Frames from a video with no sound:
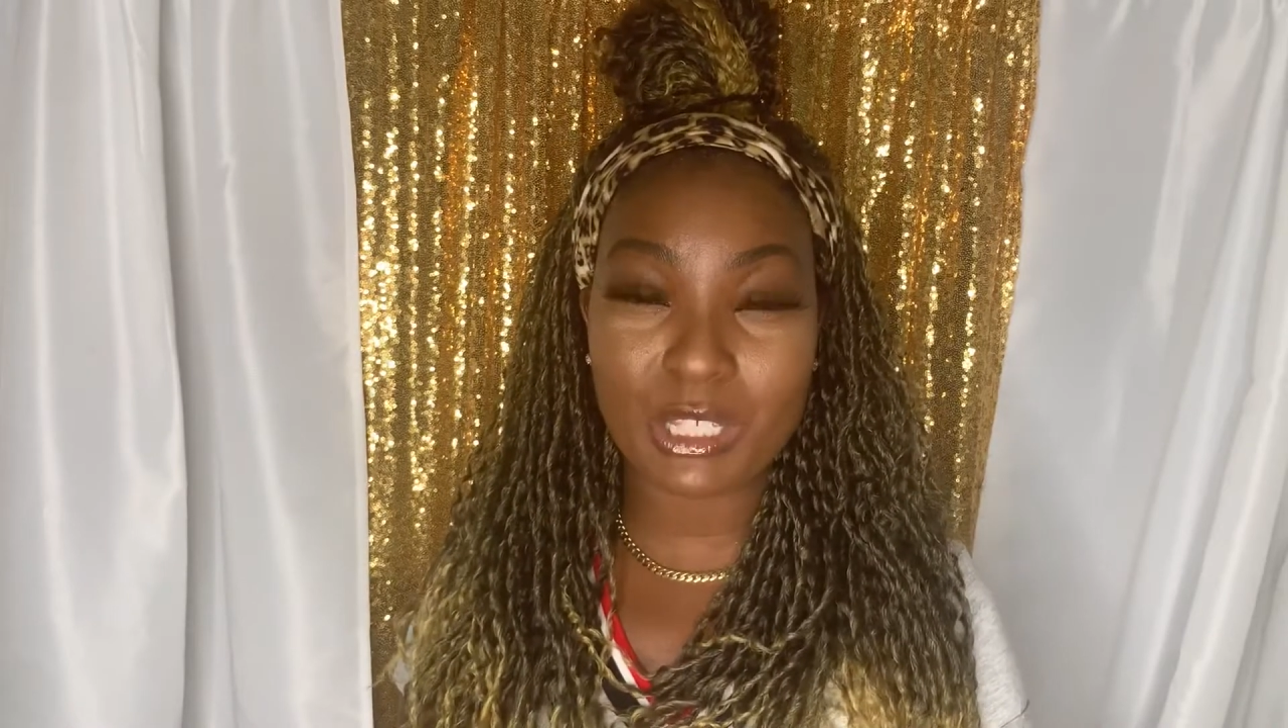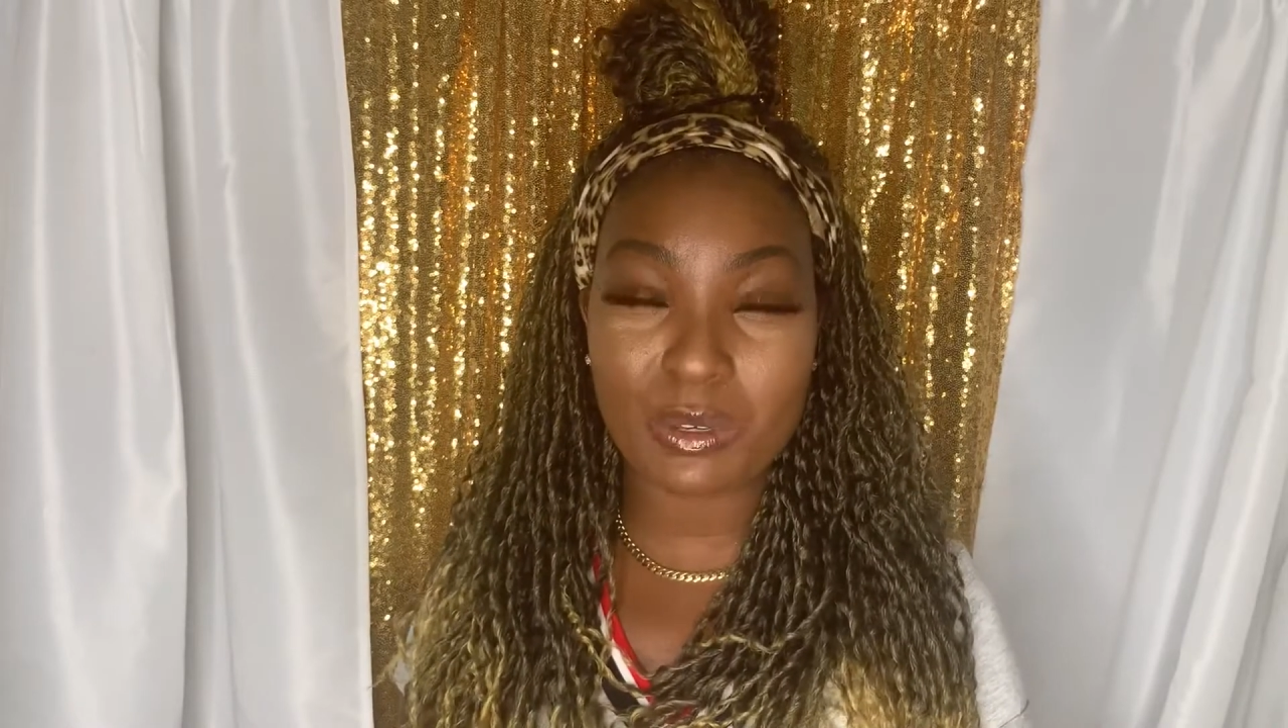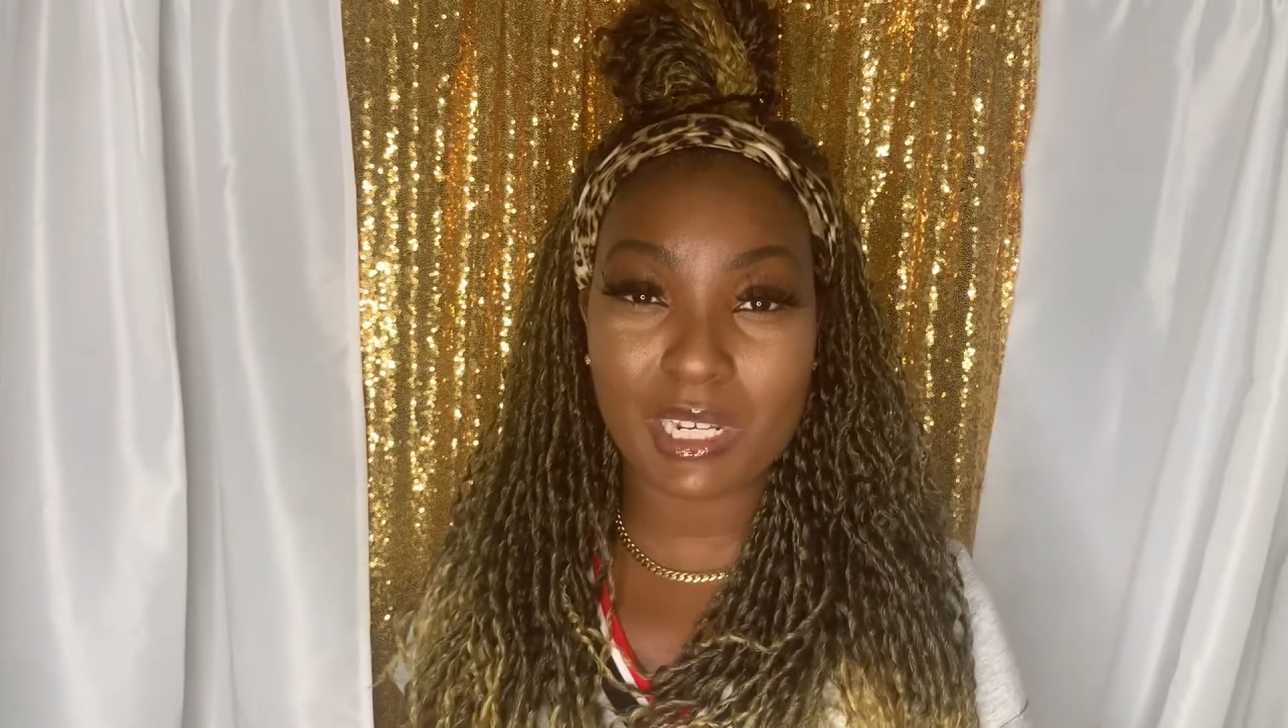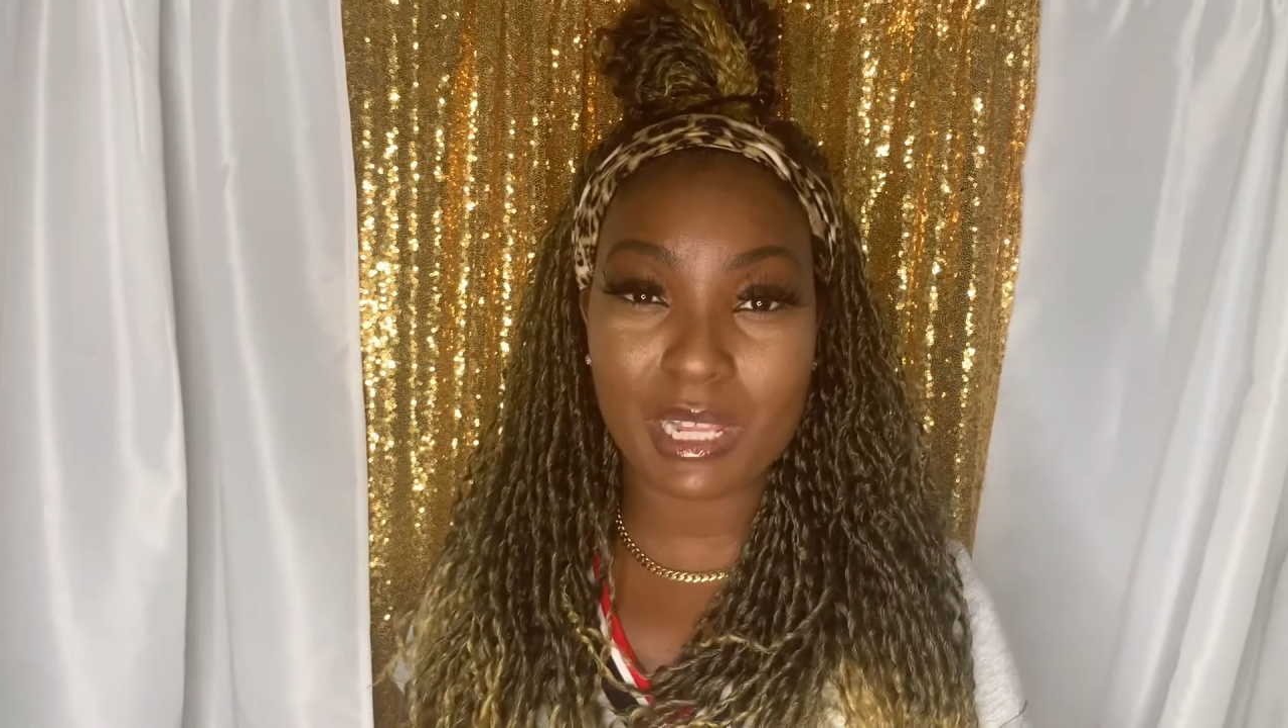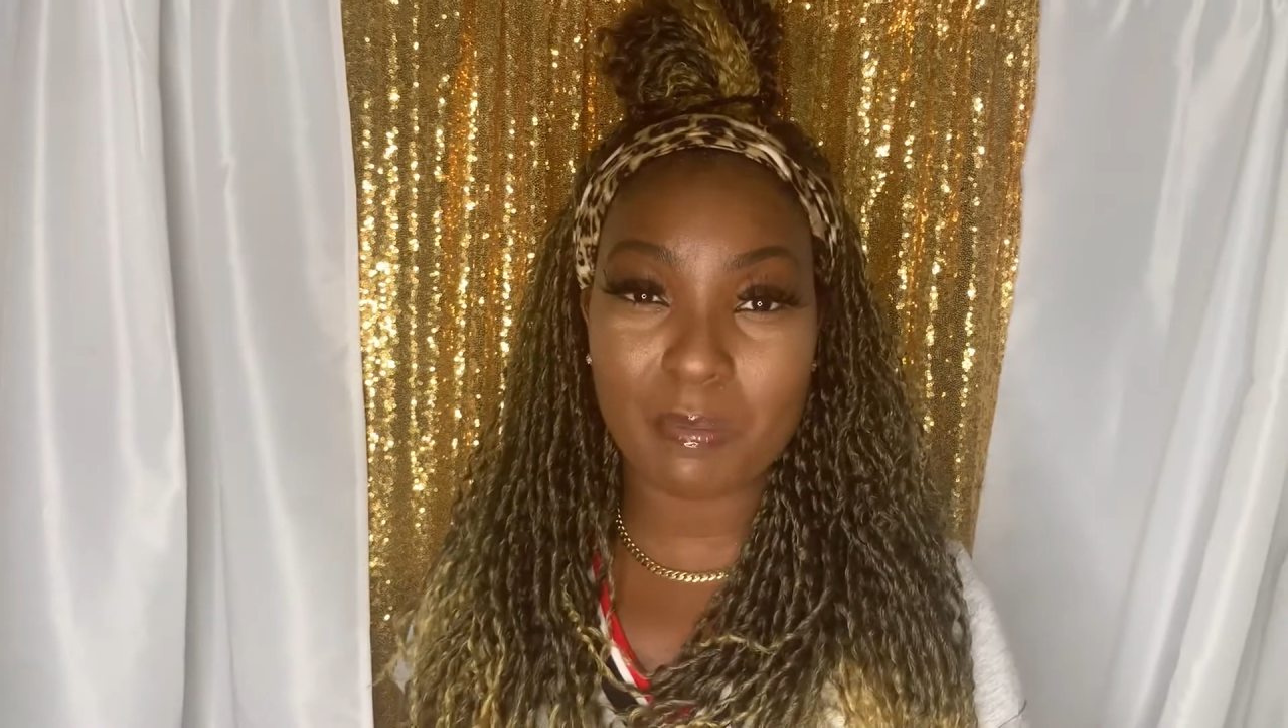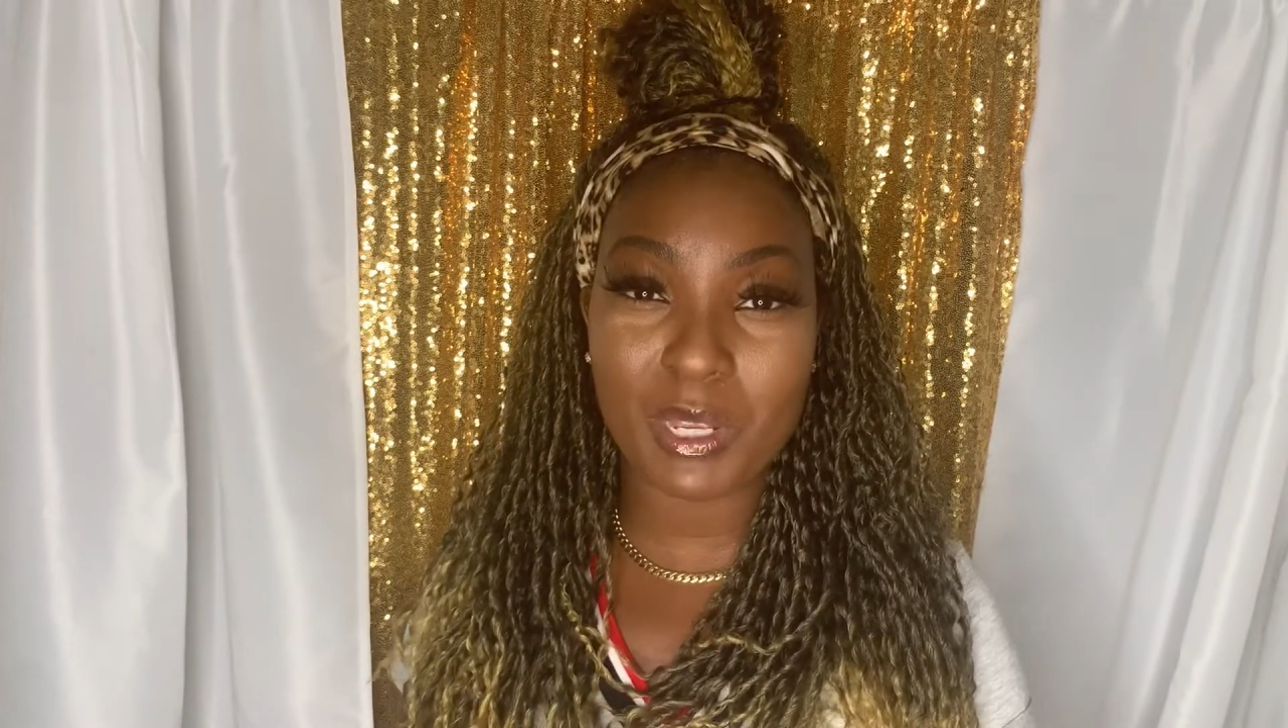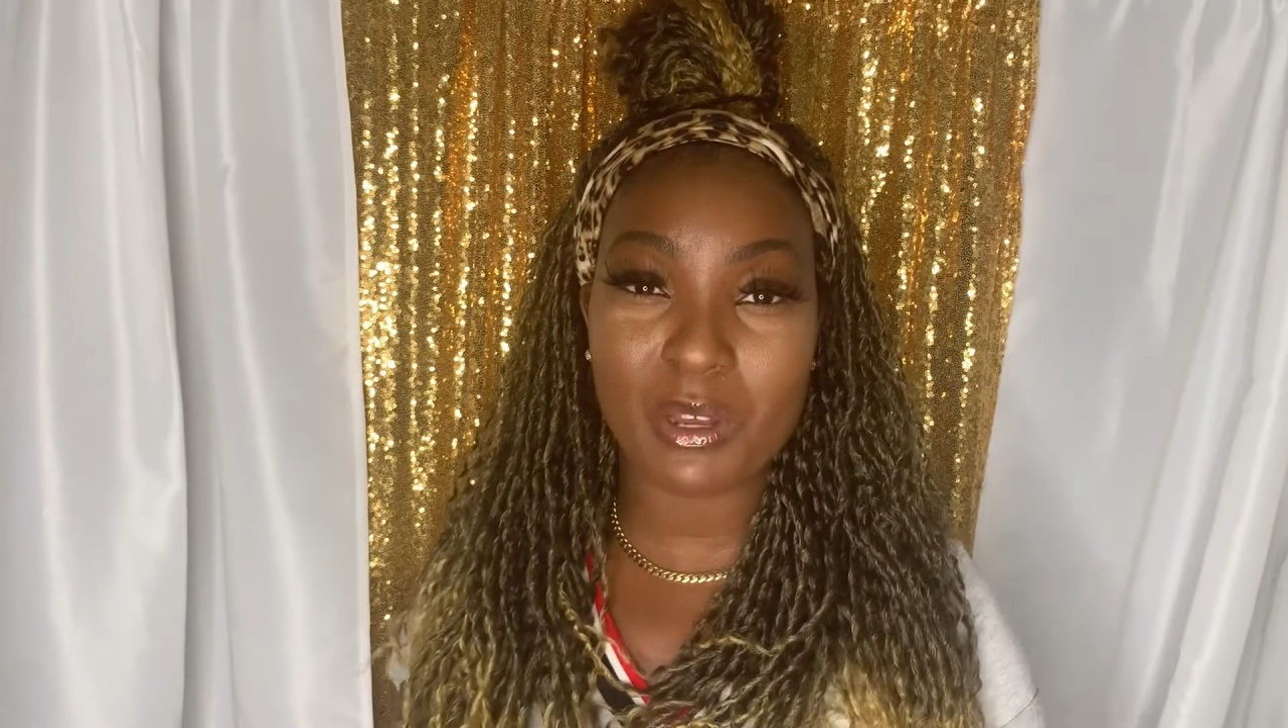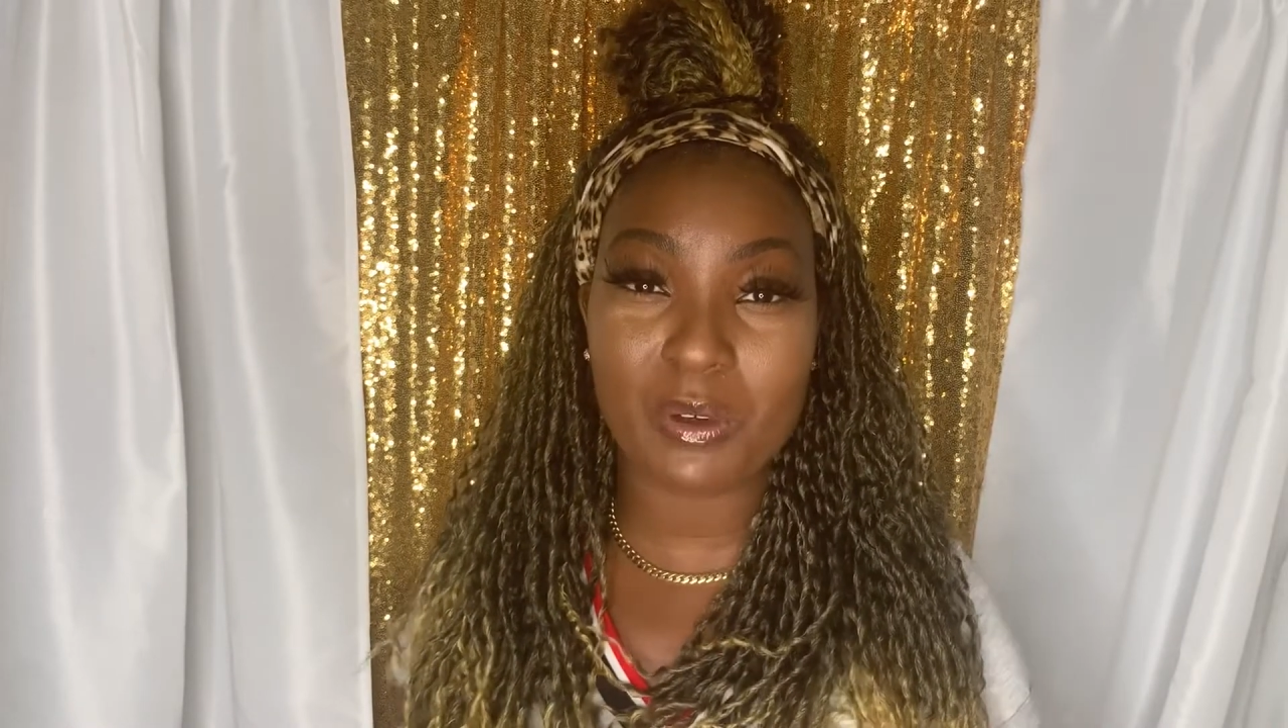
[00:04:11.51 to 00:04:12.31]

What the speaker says: unit, let me know.